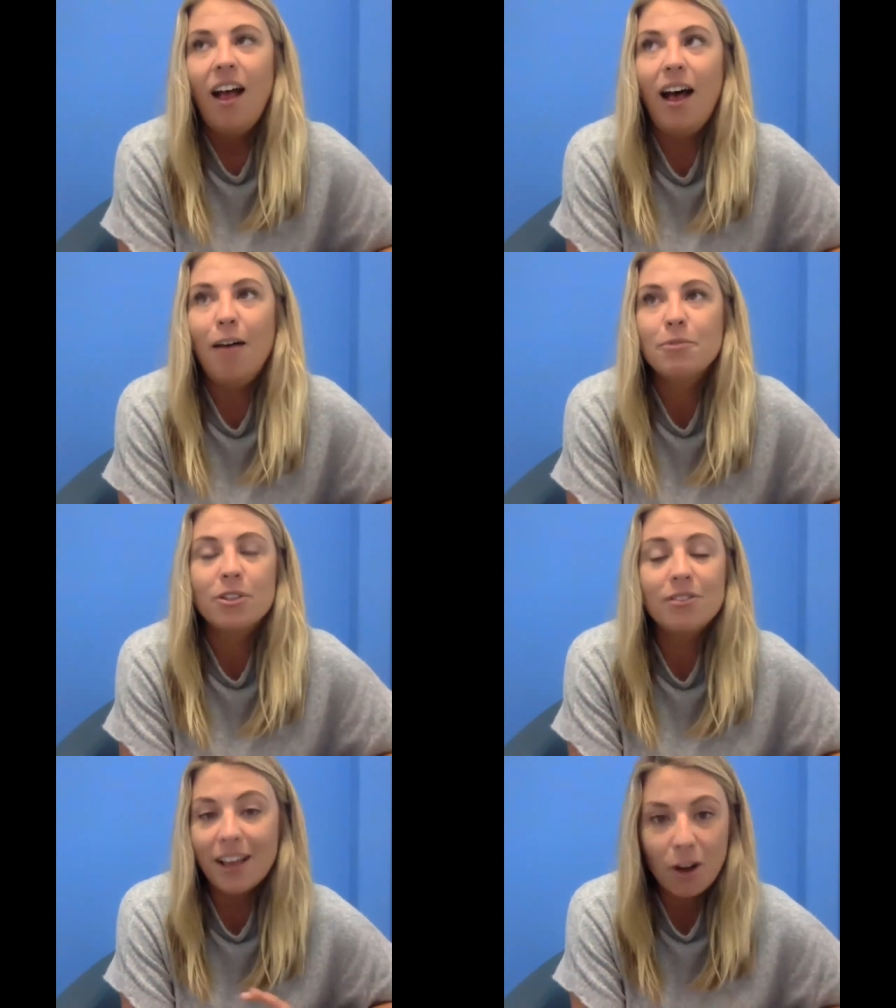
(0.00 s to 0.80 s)
Um, so
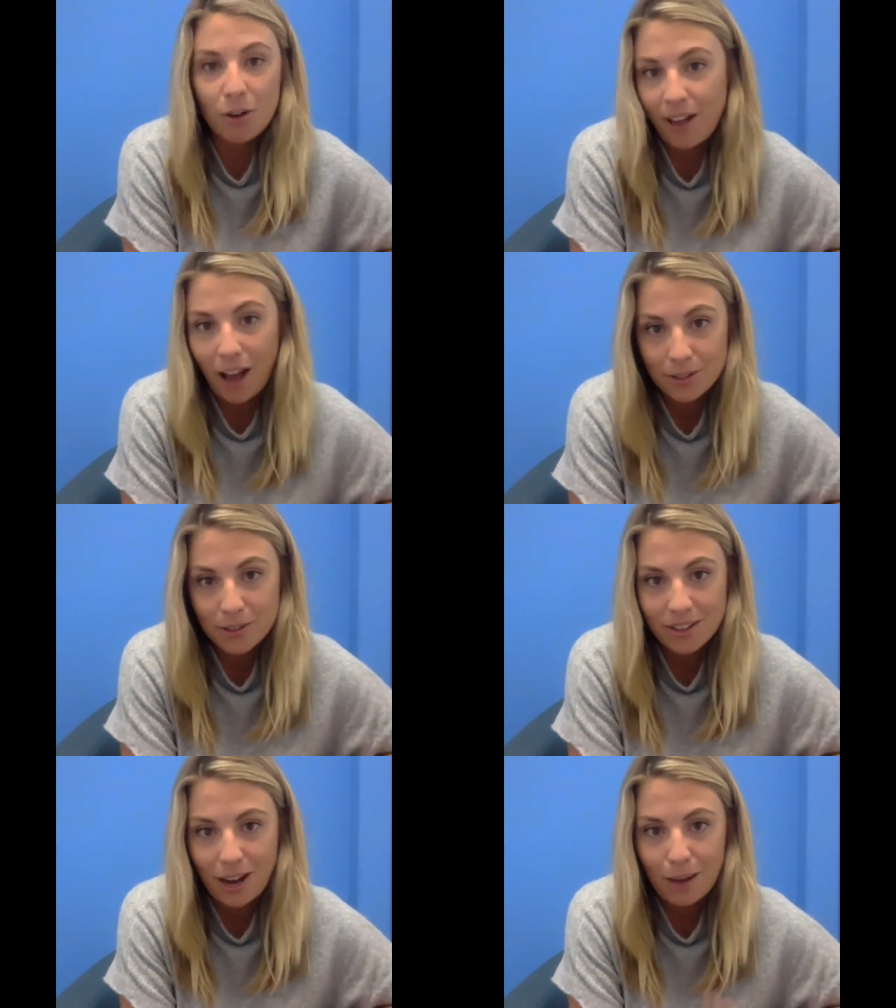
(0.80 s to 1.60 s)
let go of how it's
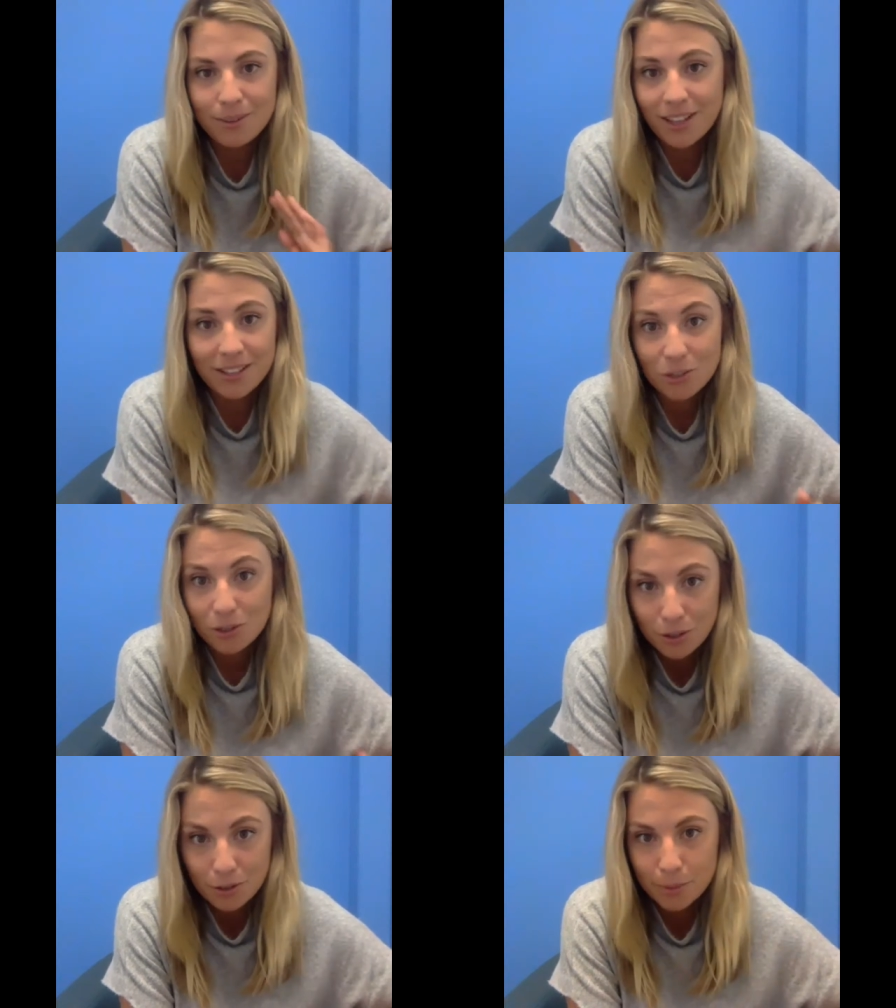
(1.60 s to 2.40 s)
going to happen. That's not
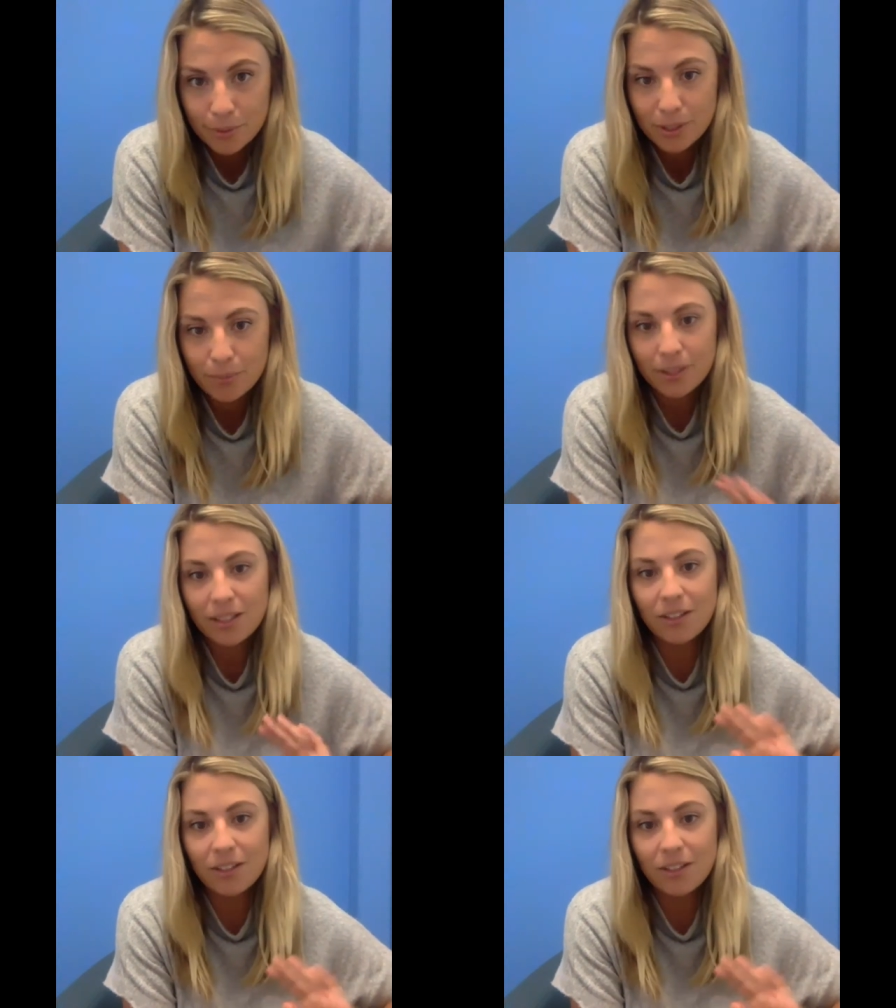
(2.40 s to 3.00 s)
your responsibility.